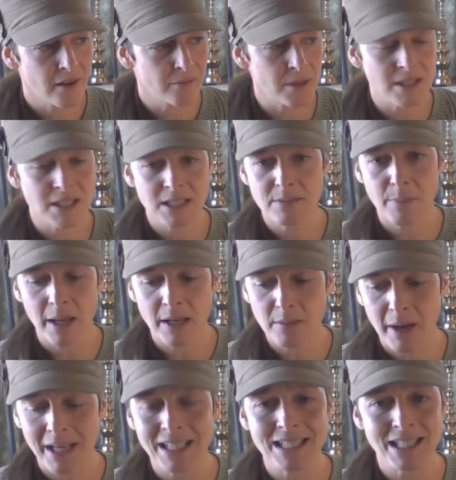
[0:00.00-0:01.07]
been spent
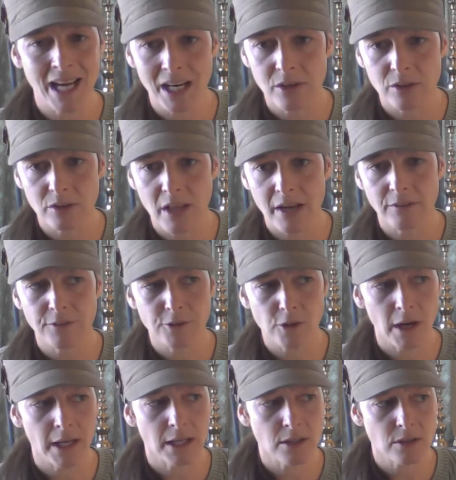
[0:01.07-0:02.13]
my entire life
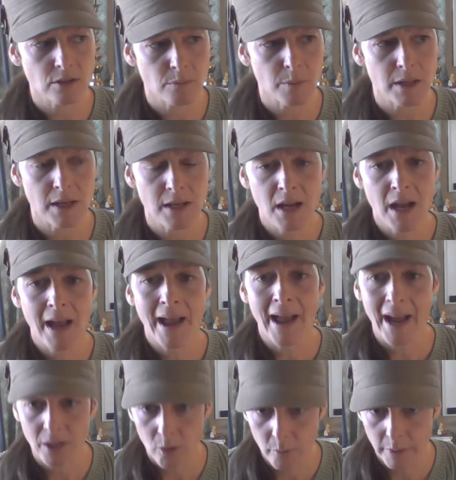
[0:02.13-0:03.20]
trying to be
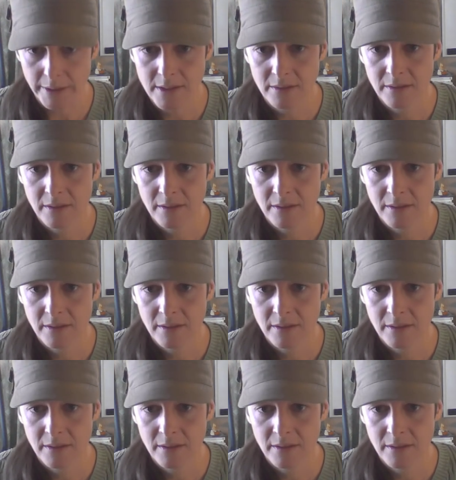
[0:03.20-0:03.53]
adequate